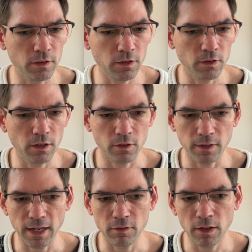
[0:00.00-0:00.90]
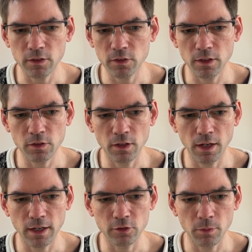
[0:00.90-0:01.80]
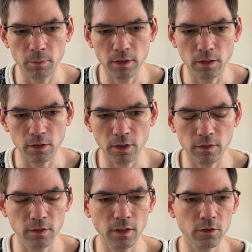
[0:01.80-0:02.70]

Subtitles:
doesn't actually meet our criteria.